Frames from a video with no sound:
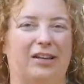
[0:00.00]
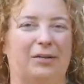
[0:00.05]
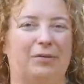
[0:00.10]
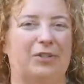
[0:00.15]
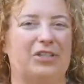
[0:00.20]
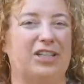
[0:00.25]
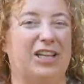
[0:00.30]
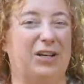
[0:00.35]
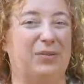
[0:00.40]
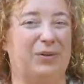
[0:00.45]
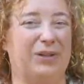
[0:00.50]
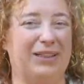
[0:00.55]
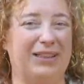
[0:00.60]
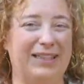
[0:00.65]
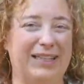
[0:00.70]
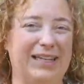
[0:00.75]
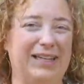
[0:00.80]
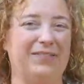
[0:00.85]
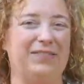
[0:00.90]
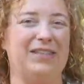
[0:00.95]
which can
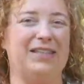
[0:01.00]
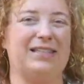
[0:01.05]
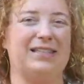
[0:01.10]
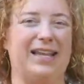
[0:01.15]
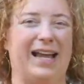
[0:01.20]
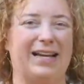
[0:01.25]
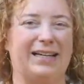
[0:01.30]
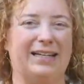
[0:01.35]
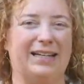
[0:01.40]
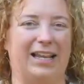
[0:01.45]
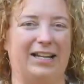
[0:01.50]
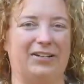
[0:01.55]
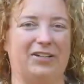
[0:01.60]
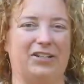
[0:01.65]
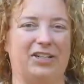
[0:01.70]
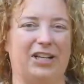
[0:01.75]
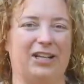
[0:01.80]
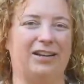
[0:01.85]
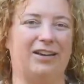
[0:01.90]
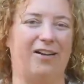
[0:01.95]
relieve the stagnant
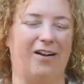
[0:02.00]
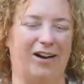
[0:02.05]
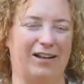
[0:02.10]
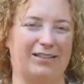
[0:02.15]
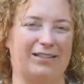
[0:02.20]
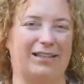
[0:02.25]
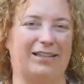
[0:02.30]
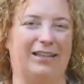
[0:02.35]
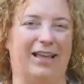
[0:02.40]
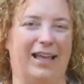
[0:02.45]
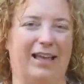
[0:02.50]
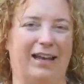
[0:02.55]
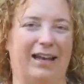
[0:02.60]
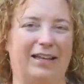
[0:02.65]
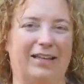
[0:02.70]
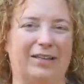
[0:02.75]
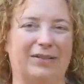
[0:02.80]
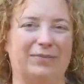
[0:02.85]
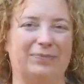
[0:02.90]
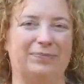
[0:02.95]
energy causing the headache.